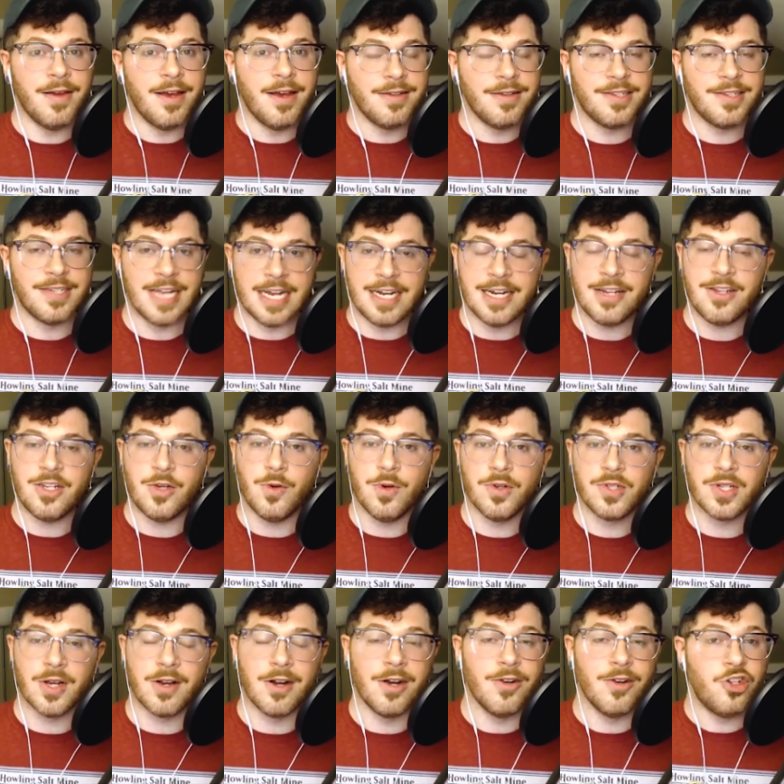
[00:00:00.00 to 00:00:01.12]
Send it to us
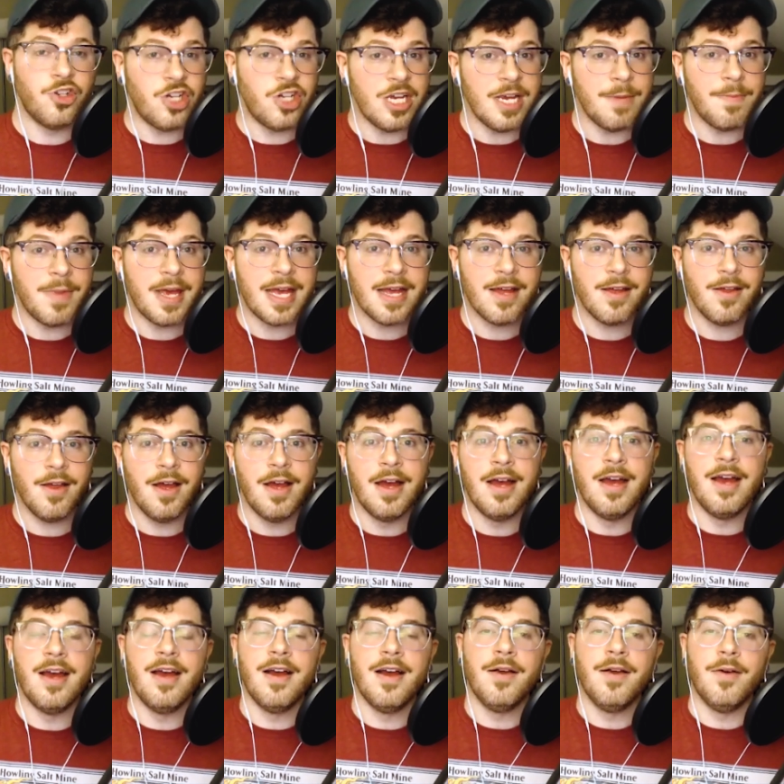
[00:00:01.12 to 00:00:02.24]
on our
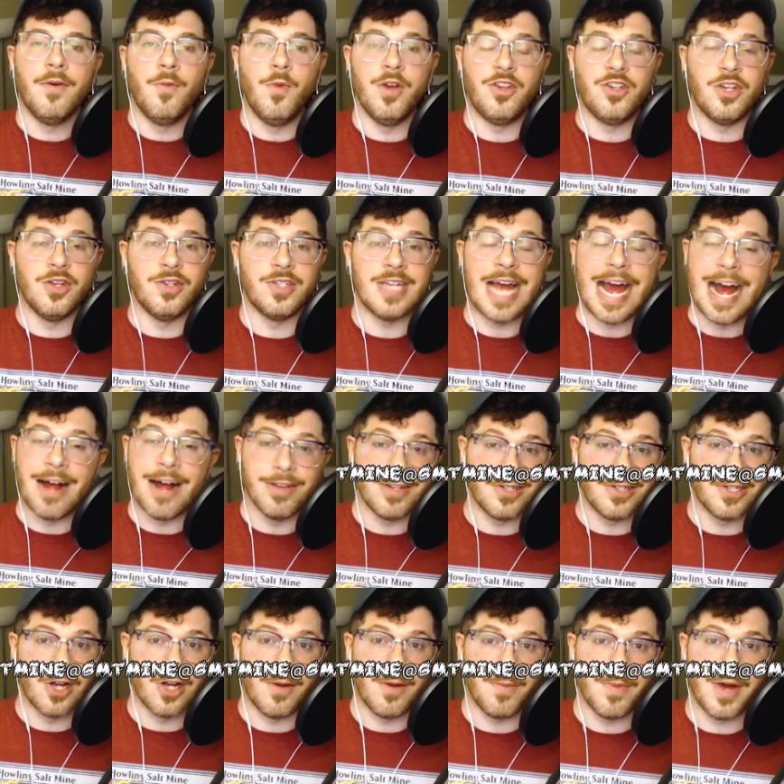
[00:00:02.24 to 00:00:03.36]
Gmail, which is
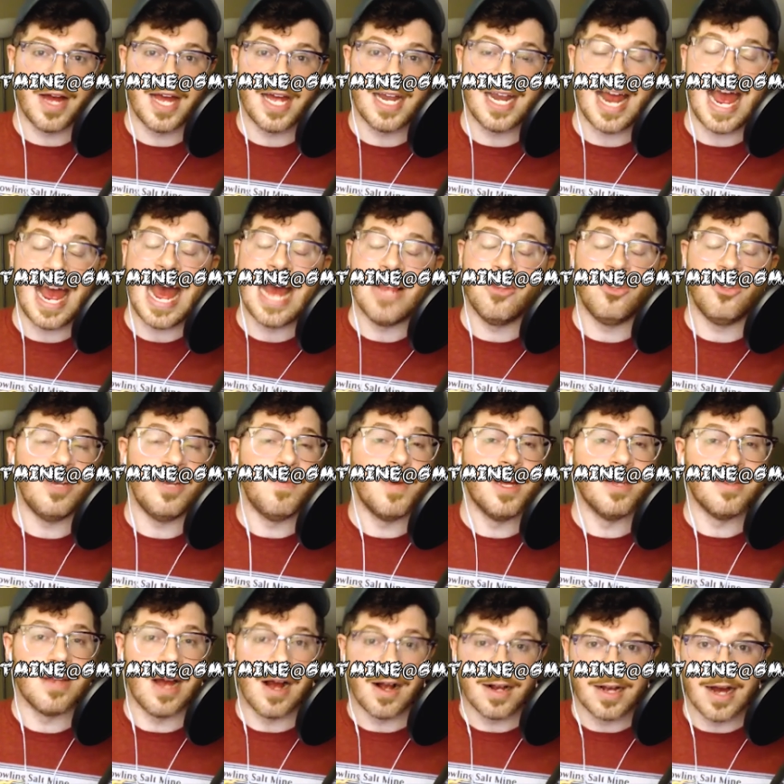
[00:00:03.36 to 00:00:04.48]

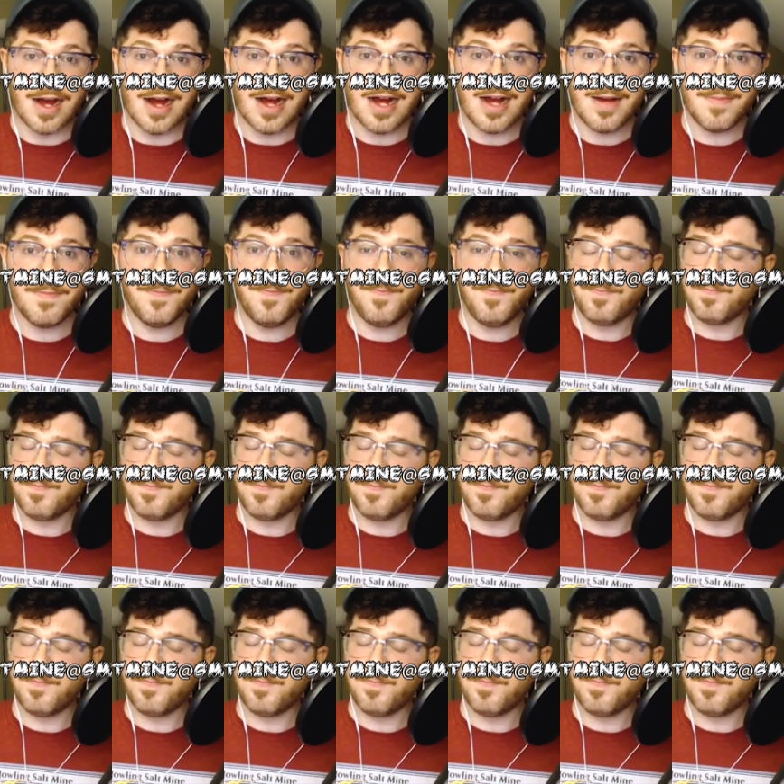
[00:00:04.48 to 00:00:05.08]
howlingsaltmine@gmail.com.